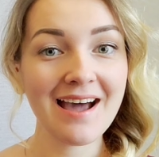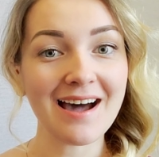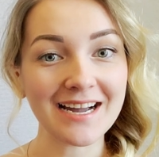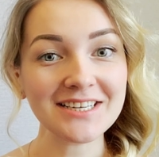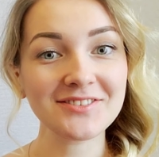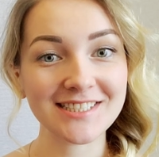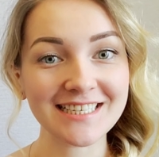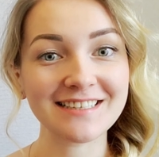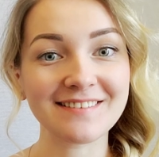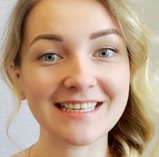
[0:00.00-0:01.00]
I've
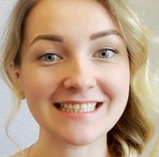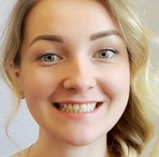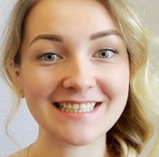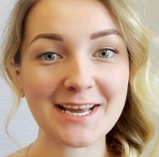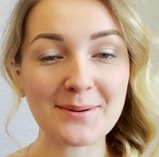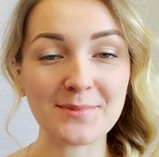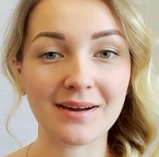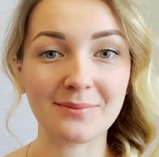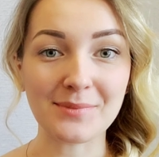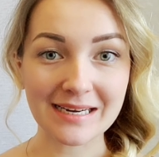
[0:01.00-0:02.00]
taken the exam
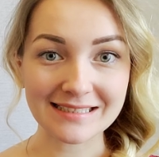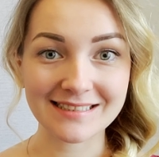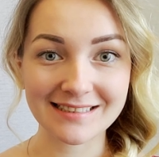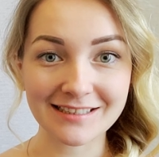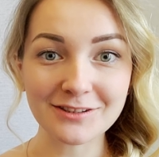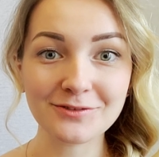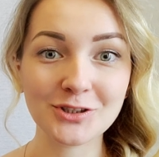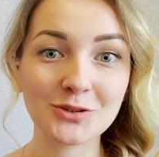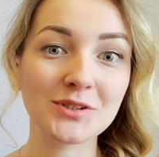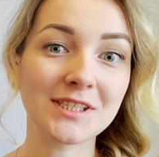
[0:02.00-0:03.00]
myself
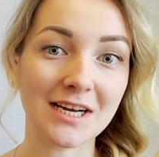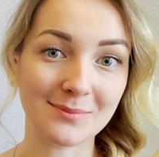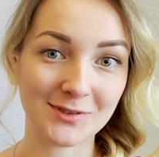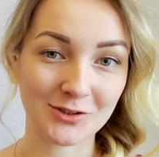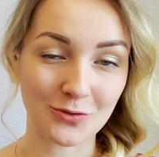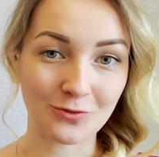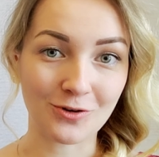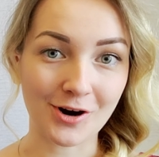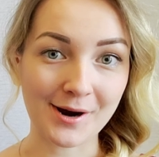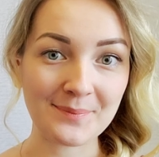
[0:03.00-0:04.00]
2 times so
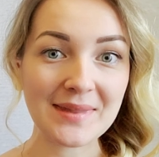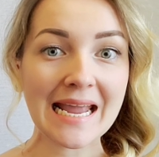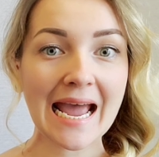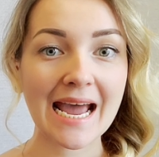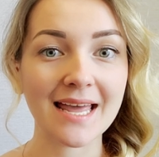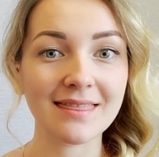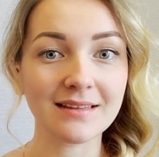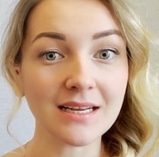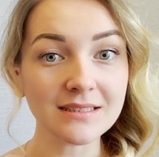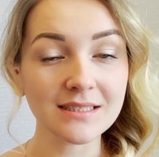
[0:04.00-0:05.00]
far, and the
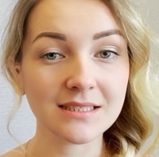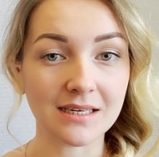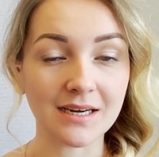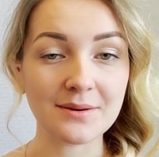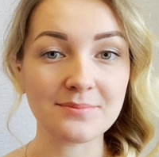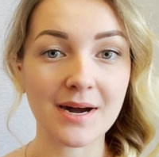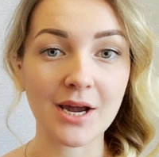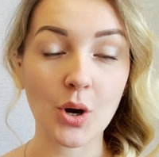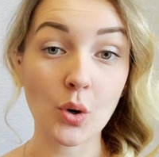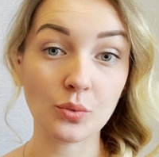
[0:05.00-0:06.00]
last time
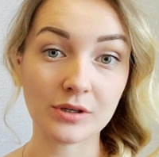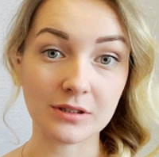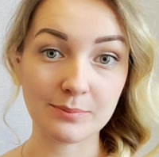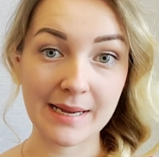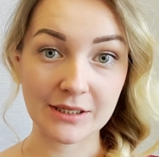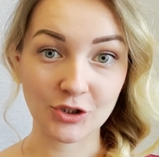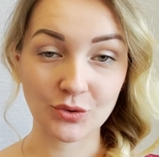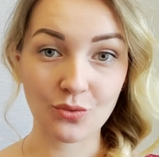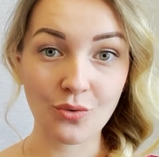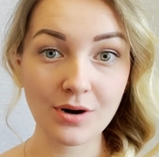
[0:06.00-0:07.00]
my overall band
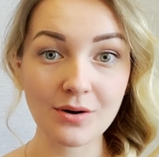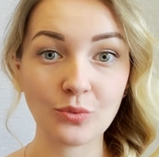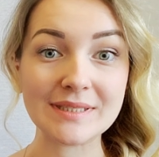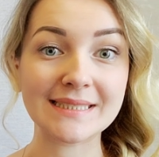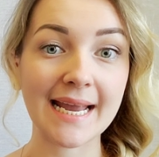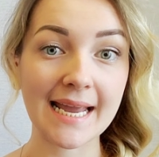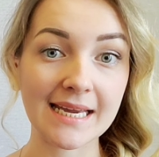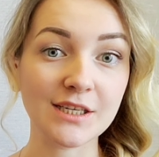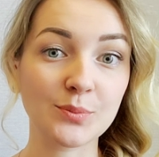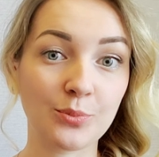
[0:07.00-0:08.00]
score was
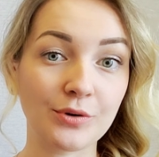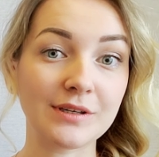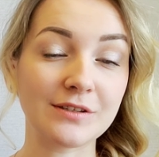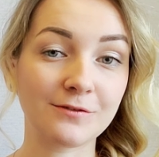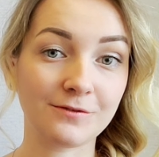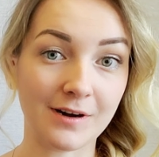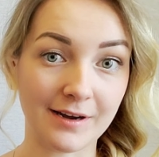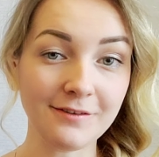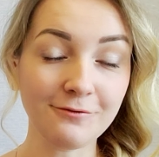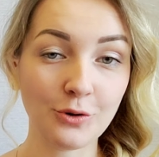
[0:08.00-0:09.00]

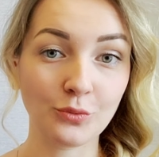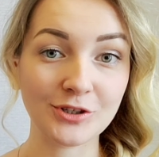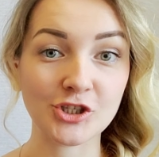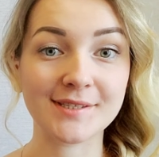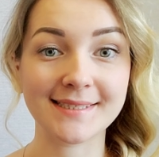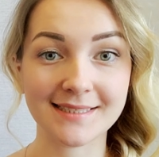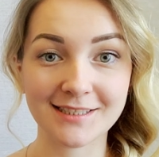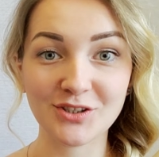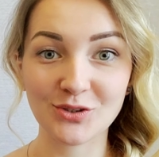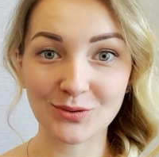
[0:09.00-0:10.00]
8.5, which is
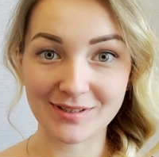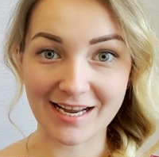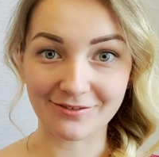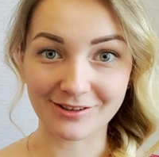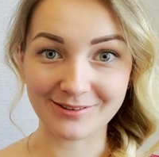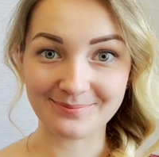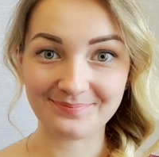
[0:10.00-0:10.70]
C2 level.